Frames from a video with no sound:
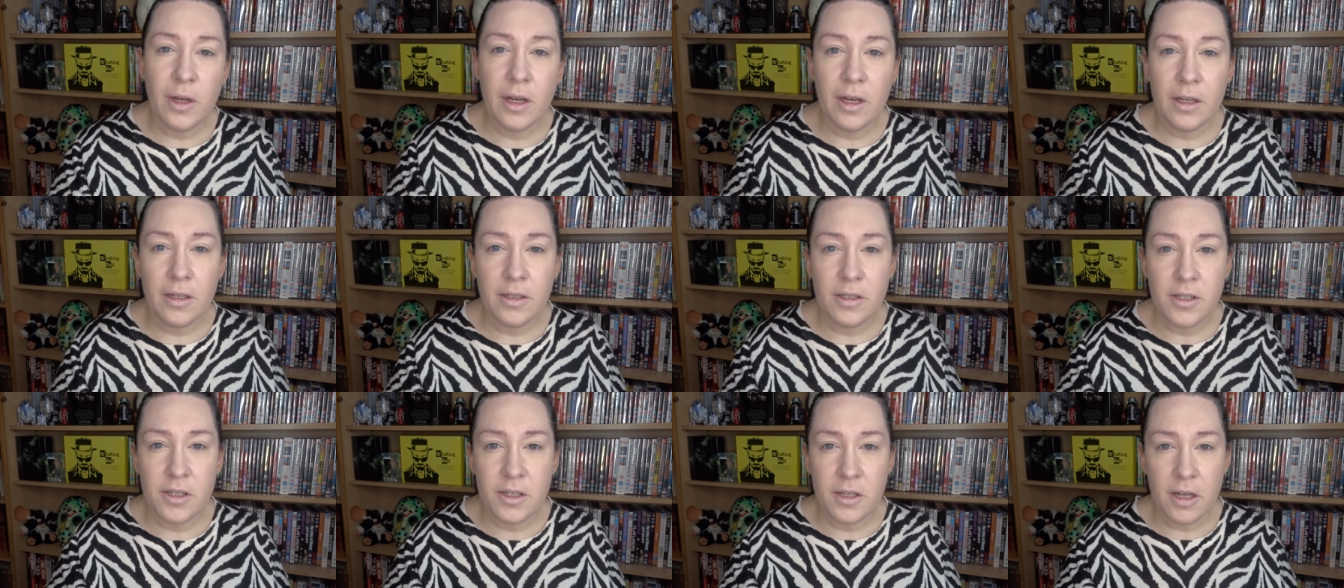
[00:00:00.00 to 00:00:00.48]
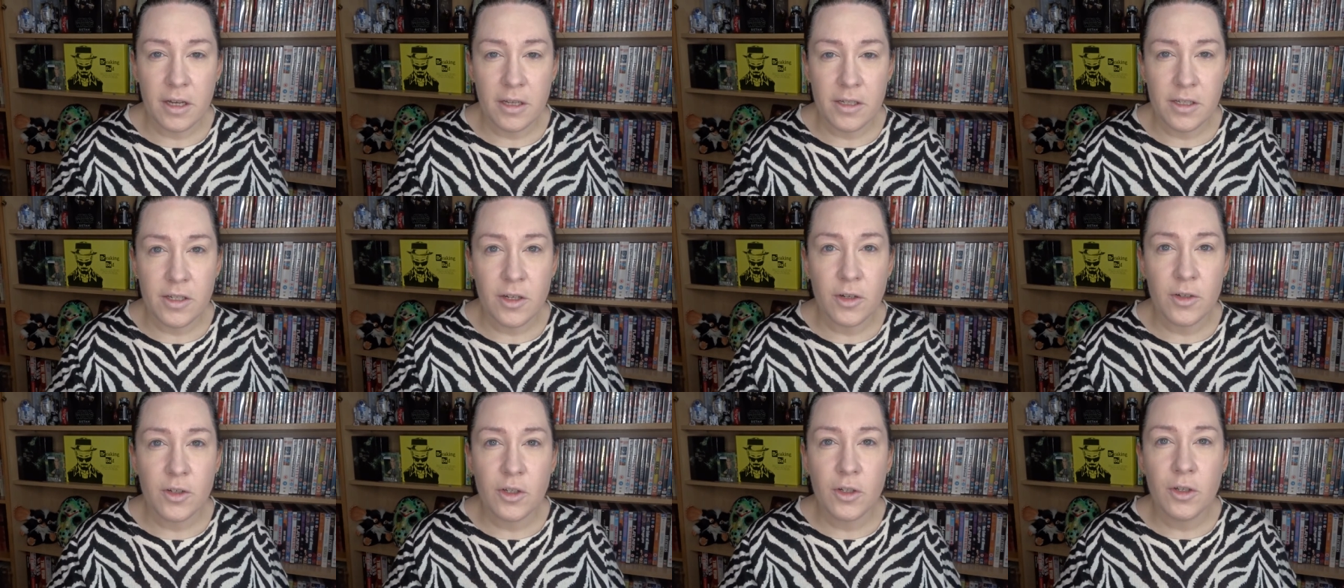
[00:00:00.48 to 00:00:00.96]
I
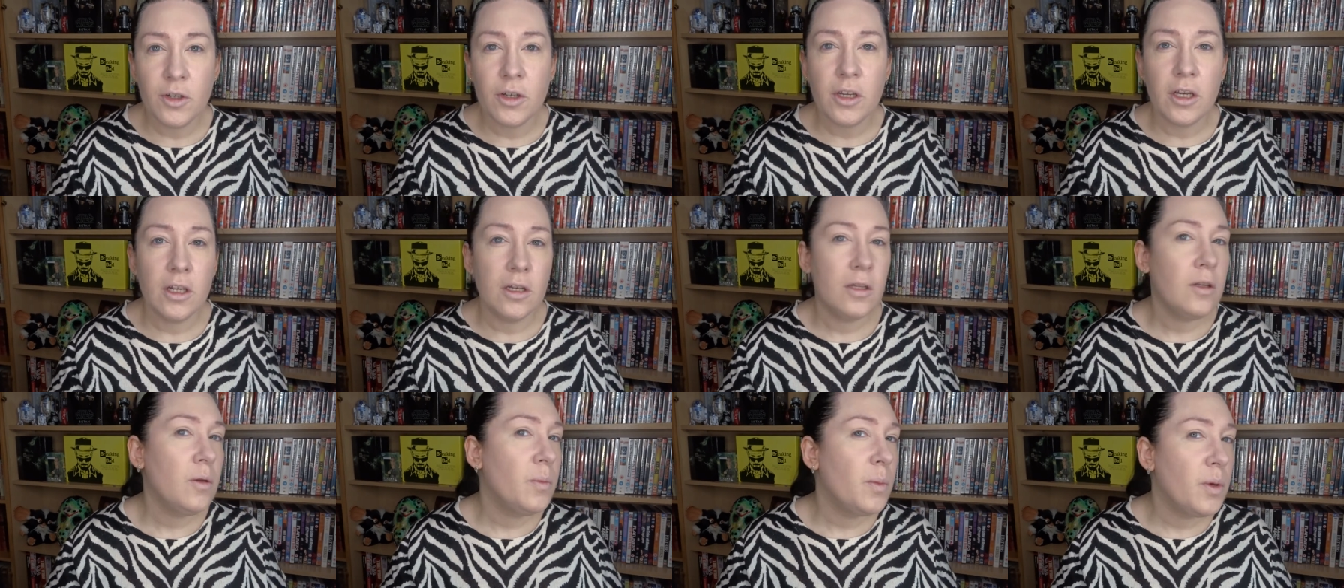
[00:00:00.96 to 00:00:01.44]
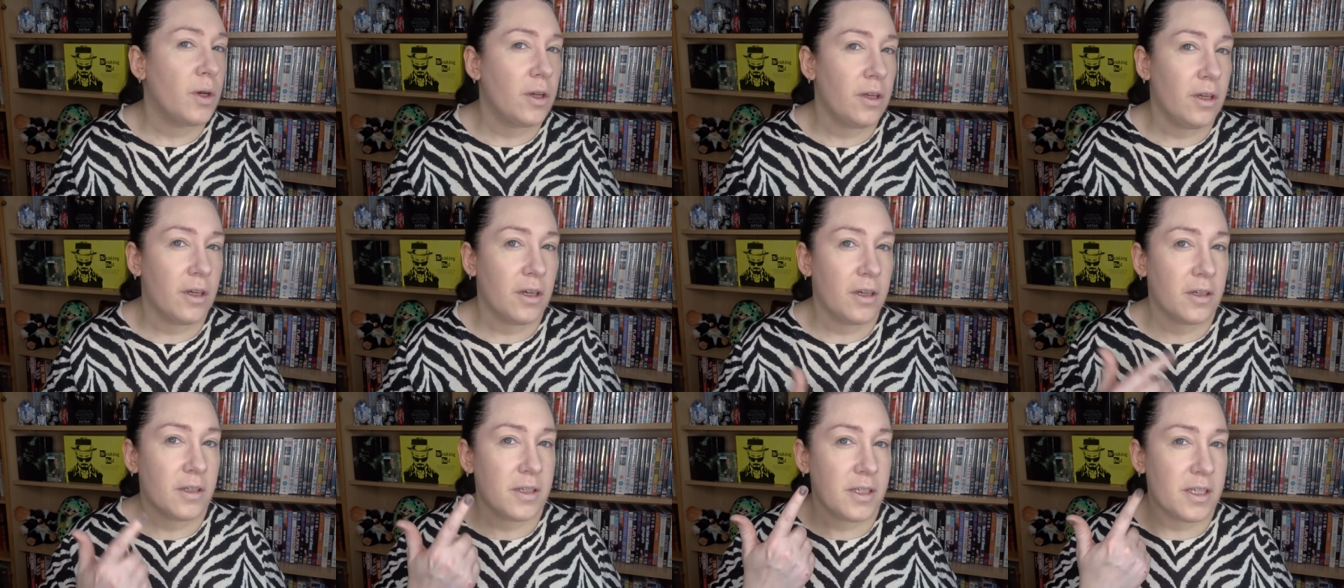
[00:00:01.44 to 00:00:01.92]
start to look ill, but
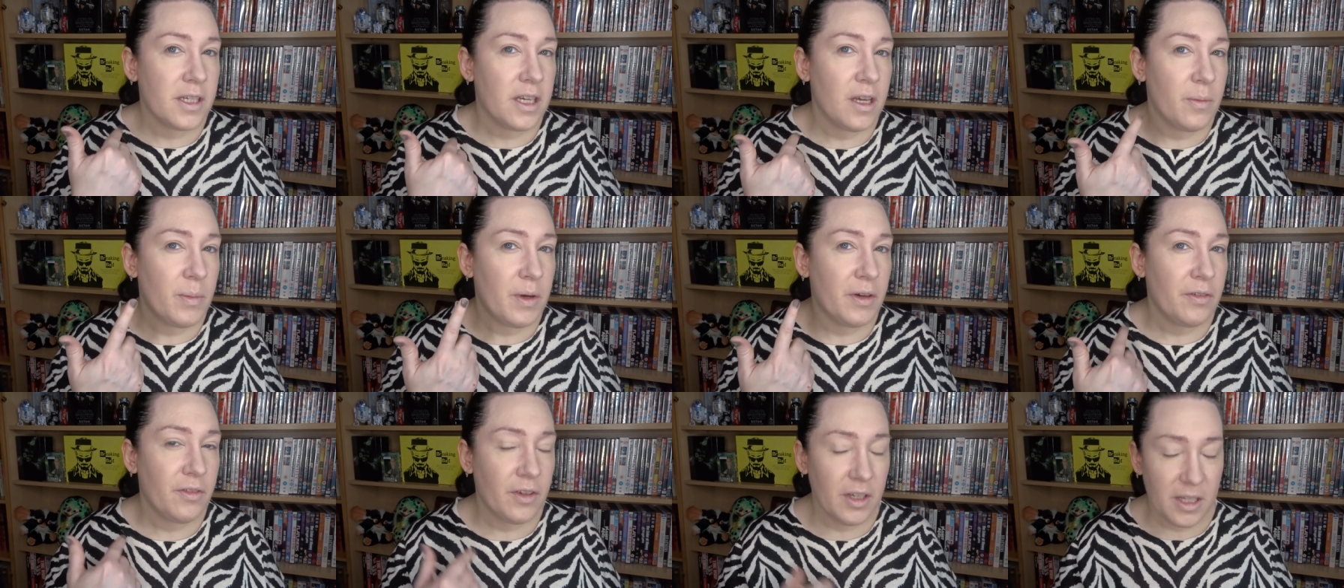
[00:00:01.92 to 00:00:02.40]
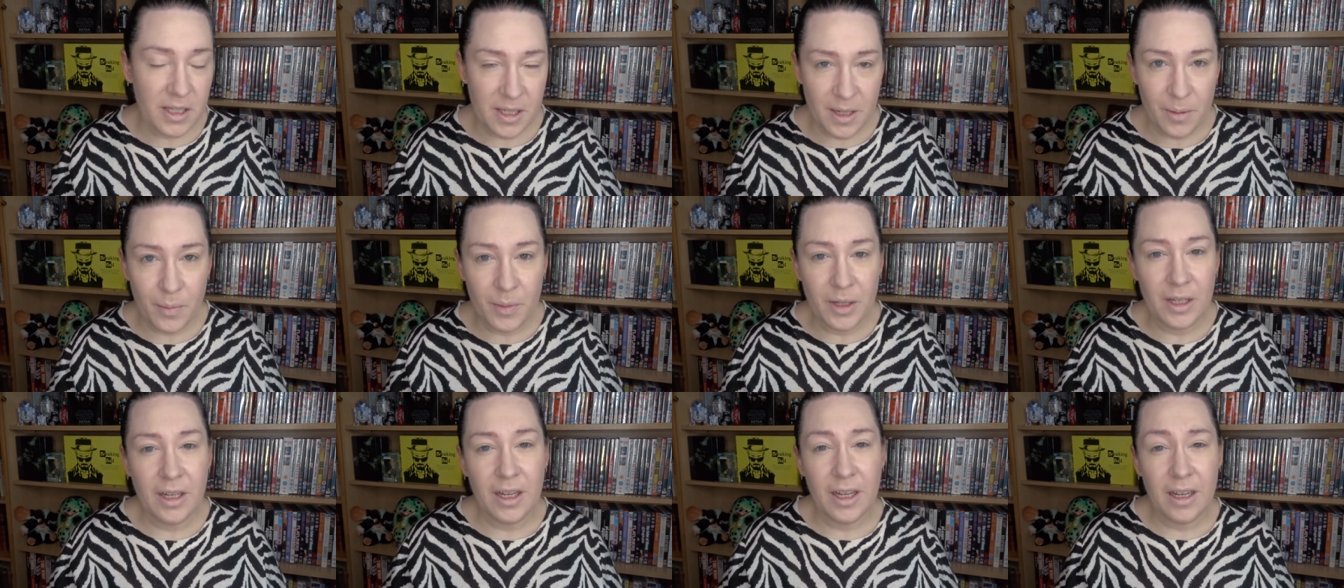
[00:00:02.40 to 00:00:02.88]
you can see my face
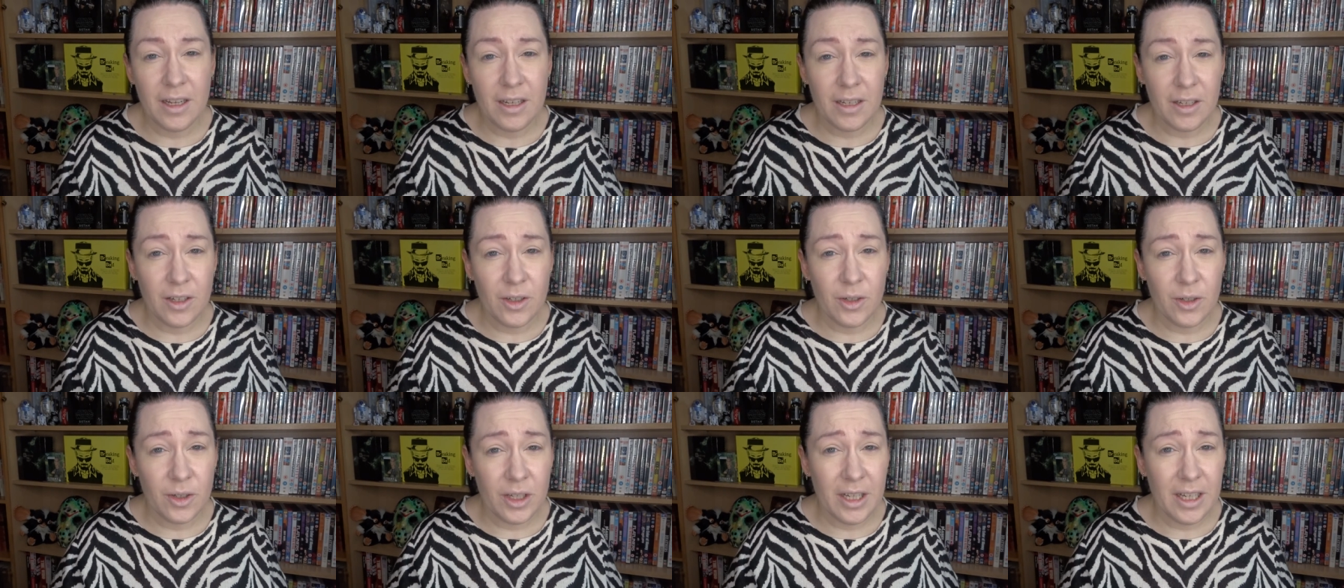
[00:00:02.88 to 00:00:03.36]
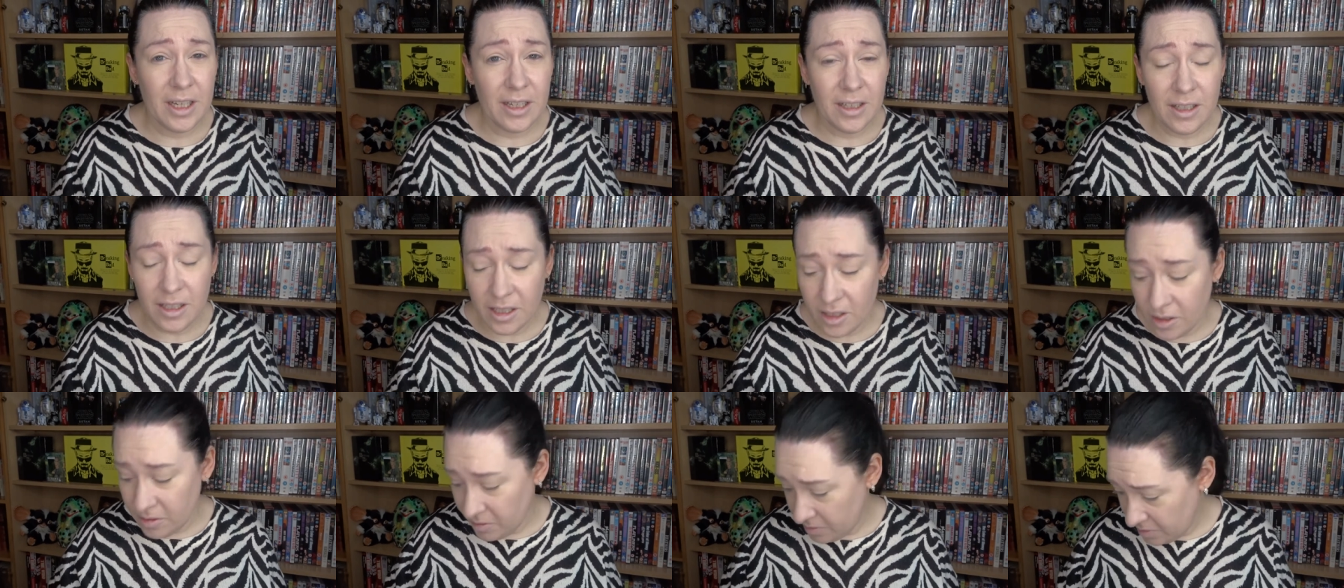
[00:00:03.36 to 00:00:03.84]
and my neck are getting
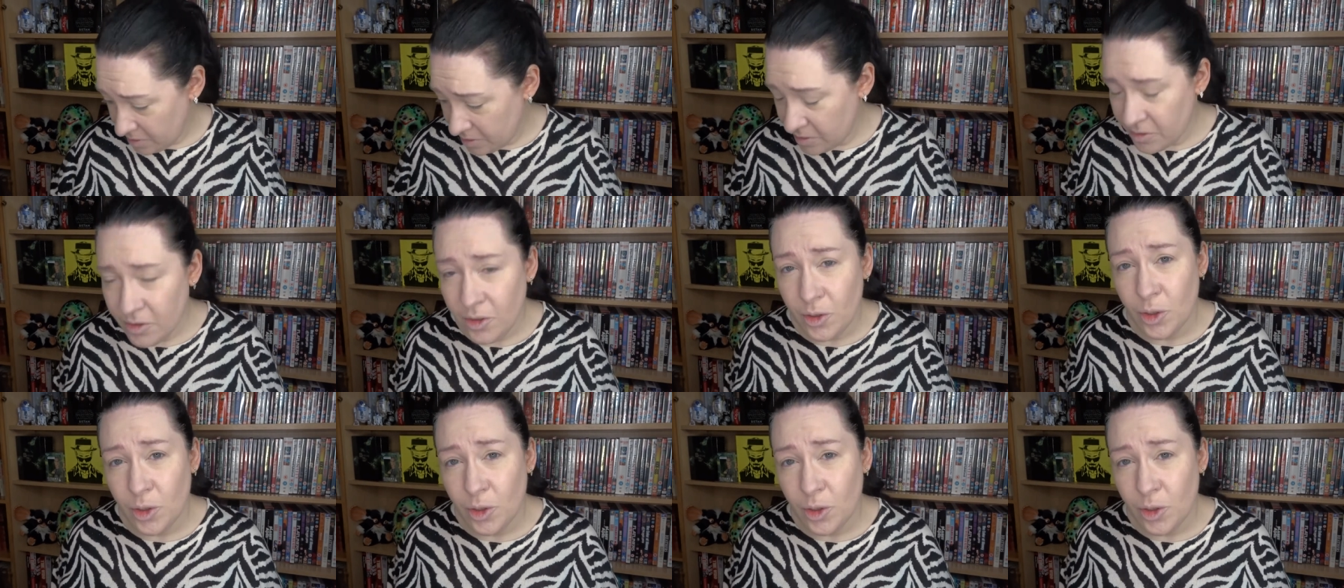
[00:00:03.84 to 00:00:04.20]
there. They're